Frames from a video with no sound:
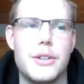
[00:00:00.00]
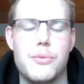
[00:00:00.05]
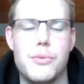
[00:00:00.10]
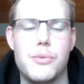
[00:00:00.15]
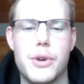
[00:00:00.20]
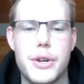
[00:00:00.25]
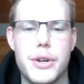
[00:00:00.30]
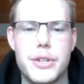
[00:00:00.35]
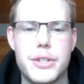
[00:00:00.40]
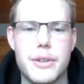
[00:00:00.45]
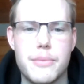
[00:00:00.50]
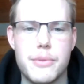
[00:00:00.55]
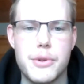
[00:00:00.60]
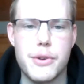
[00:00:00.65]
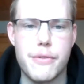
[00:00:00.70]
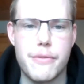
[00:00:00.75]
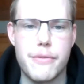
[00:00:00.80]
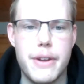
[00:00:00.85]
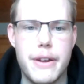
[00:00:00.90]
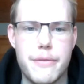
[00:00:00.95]
what are some of
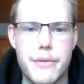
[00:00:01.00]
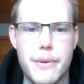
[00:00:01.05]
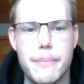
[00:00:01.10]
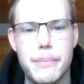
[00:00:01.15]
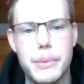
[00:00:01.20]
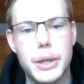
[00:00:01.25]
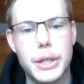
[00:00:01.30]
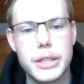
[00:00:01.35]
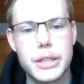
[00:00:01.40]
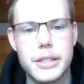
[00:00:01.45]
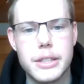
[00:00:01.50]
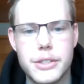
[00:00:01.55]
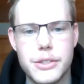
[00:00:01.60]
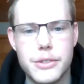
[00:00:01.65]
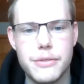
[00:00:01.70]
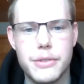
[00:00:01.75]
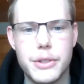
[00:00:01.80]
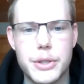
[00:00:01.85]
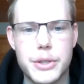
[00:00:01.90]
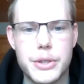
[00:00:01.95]
your favorite books that
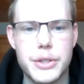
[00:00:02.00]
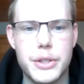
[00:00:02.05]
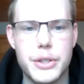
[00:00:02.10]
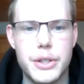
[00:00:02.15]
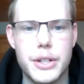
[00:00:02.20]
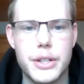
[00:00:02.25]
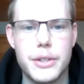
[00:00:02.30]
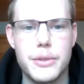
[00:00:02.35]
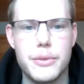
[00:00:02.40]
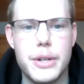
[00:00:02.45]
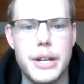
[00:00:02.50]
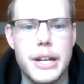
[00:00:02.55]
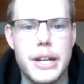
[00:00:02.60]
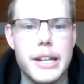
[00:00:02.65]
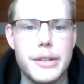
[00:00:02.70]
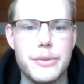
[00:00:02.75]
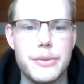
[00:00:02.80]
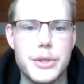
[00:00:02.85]
you've learned along the way?